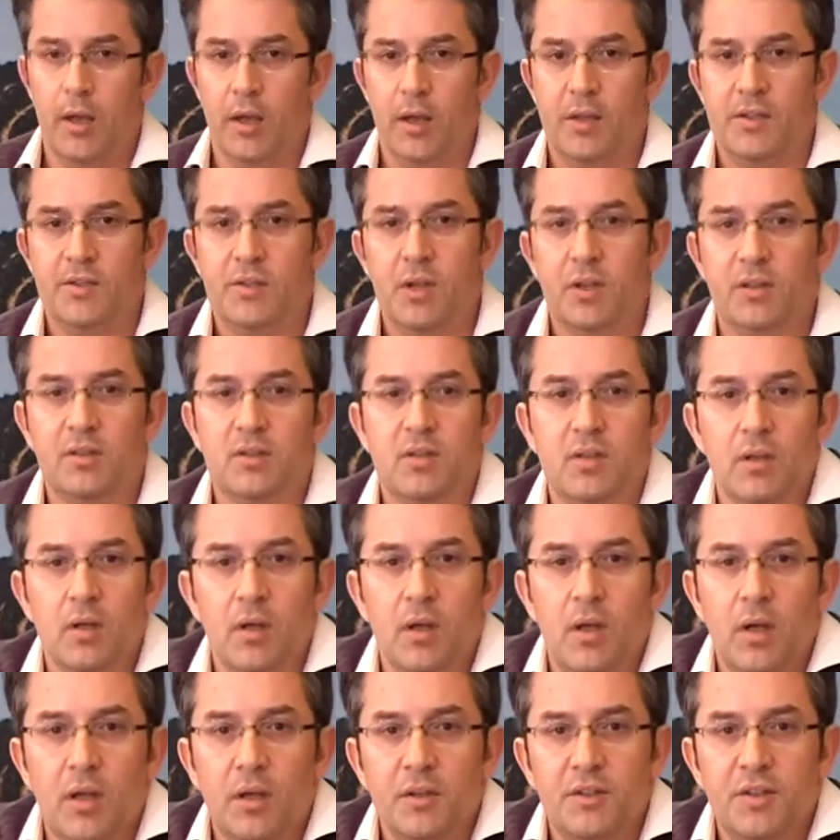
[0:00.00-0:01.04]
It's not
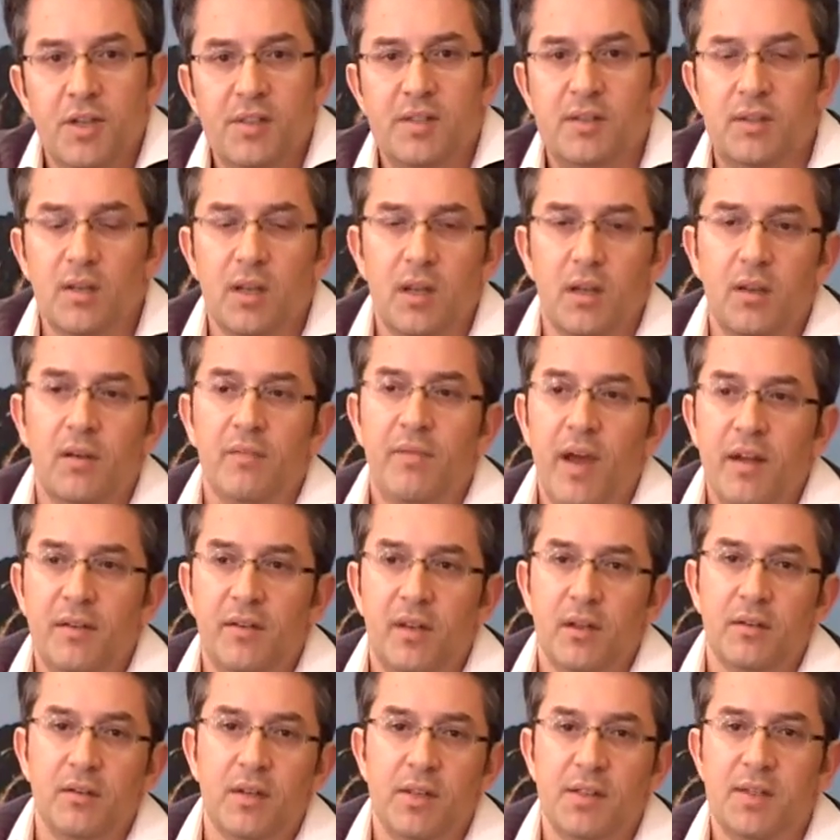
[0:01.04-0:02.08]
just
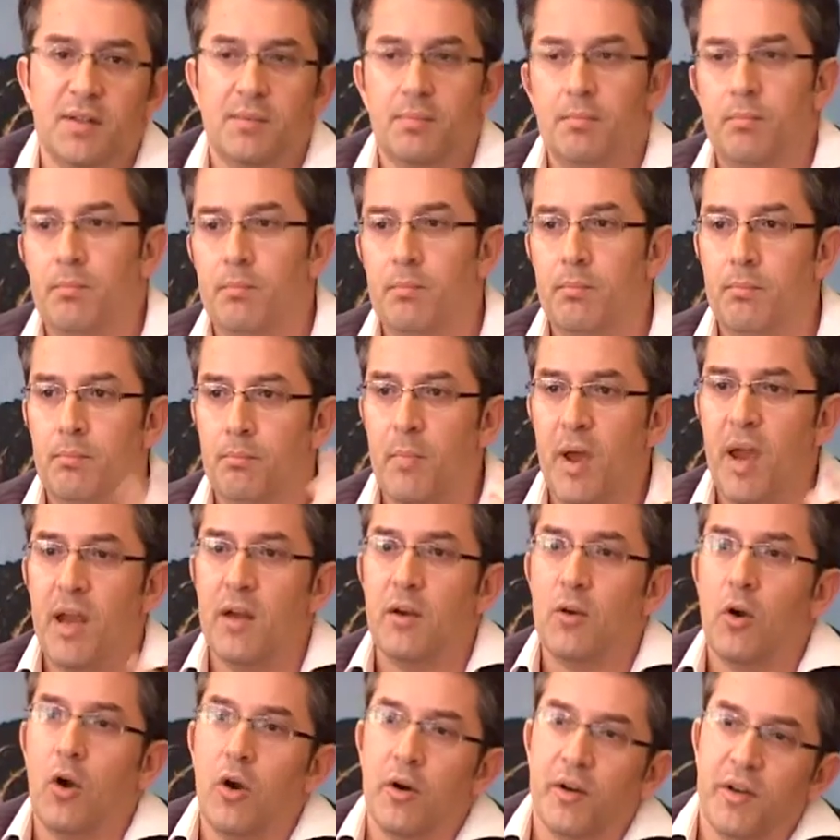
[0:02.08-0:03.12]
inviting these
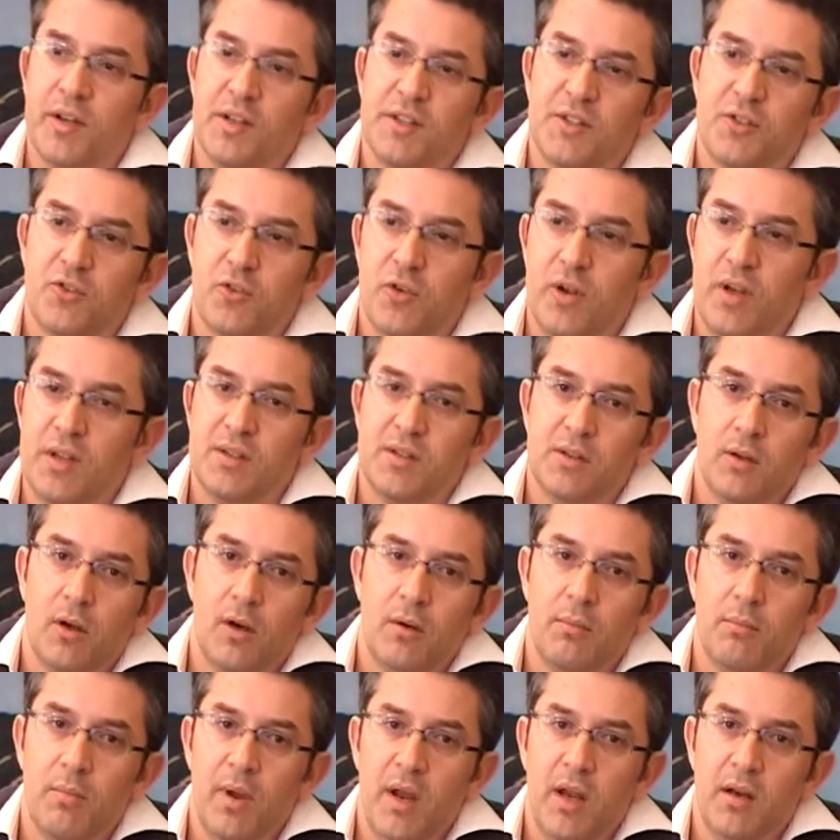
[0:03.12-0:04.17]
main orchestras
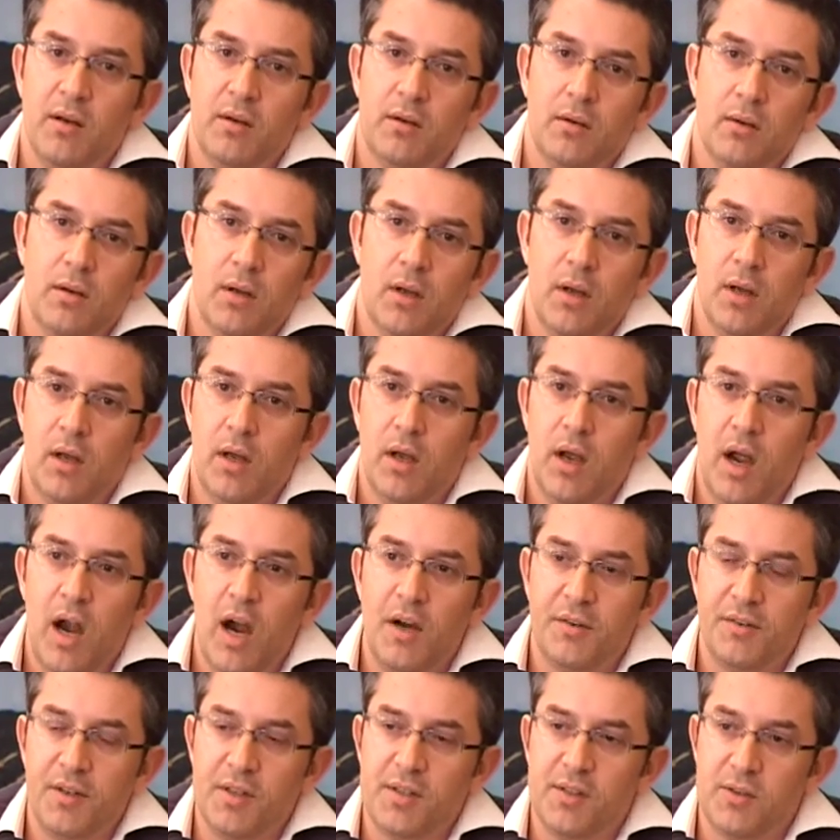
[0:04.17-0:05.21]
or main
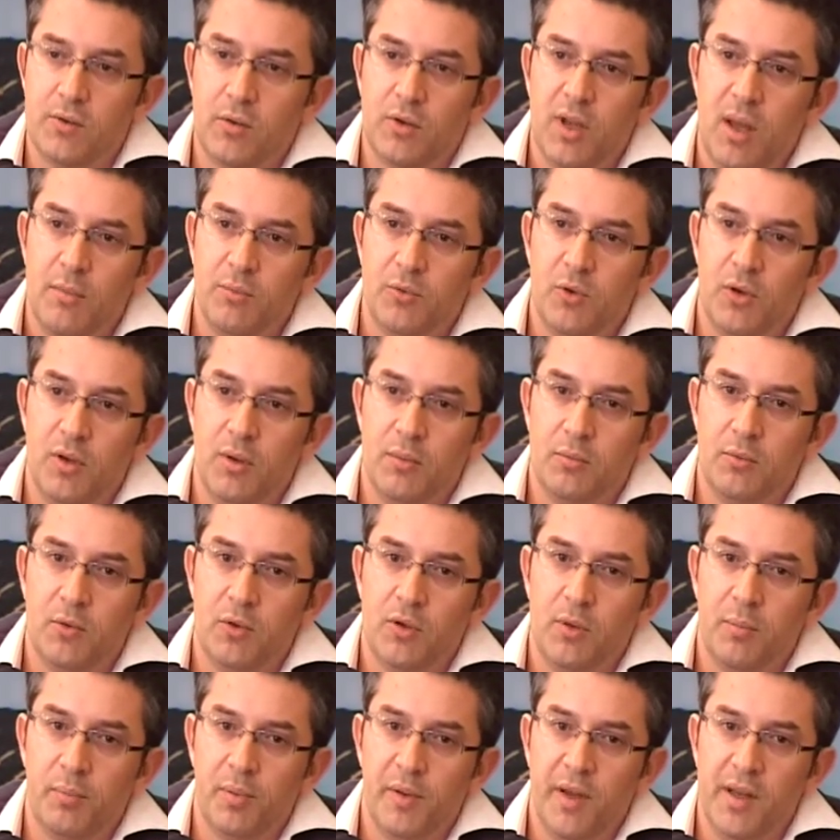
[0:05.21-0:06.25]
artists to come to
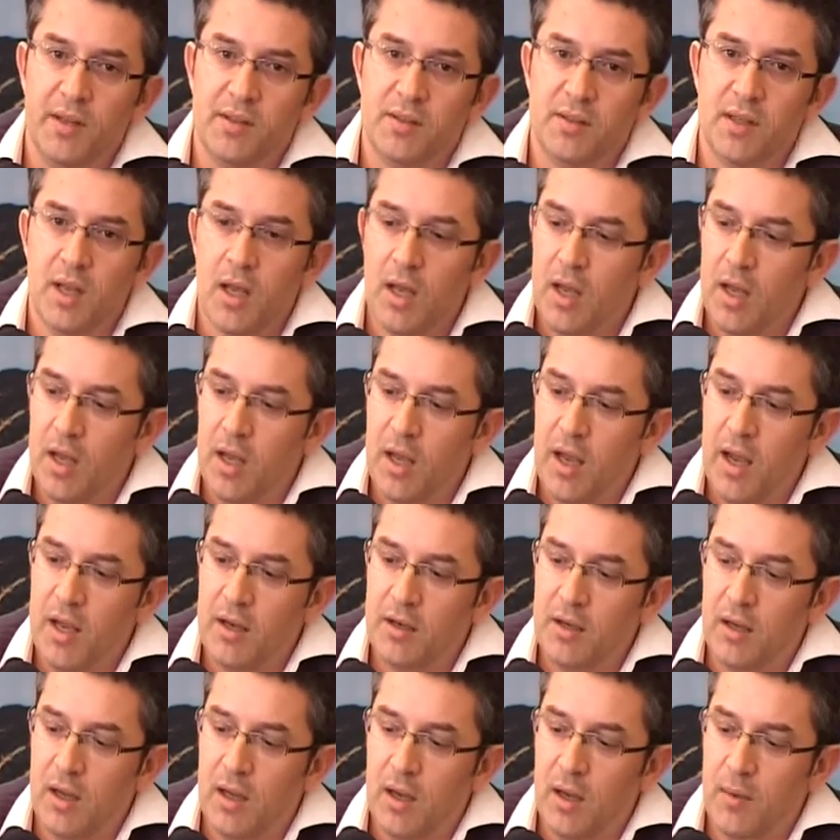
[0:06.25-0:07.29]
the place
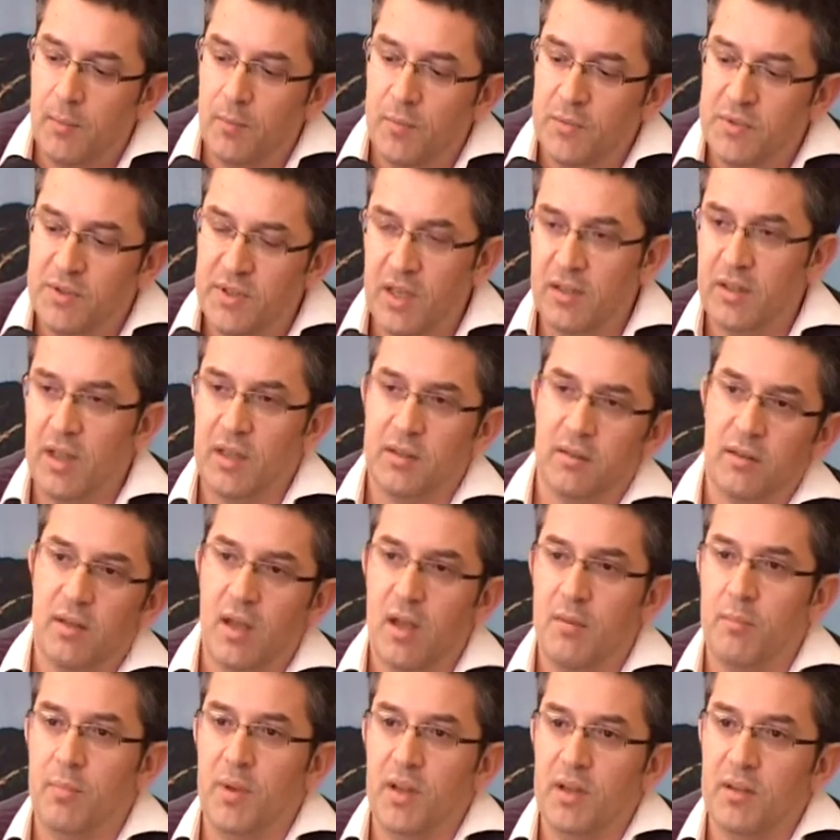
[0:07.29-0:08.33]
and saying that
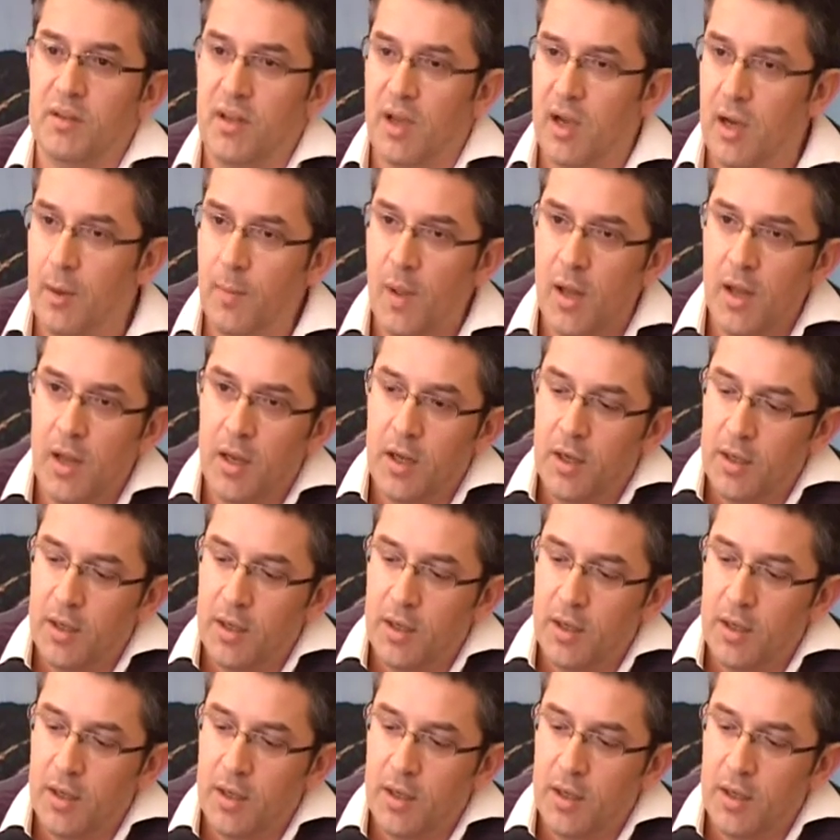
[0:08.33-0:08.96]
they've been there.